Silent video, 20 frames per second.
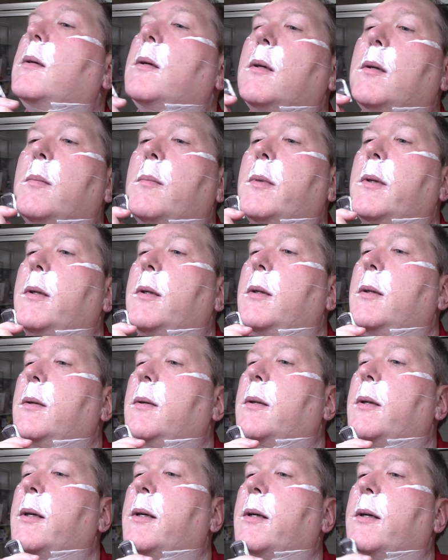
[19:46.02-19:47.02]
I might
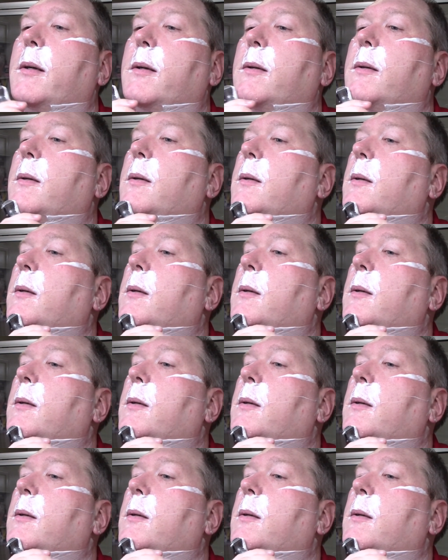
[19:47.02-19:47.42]
do that.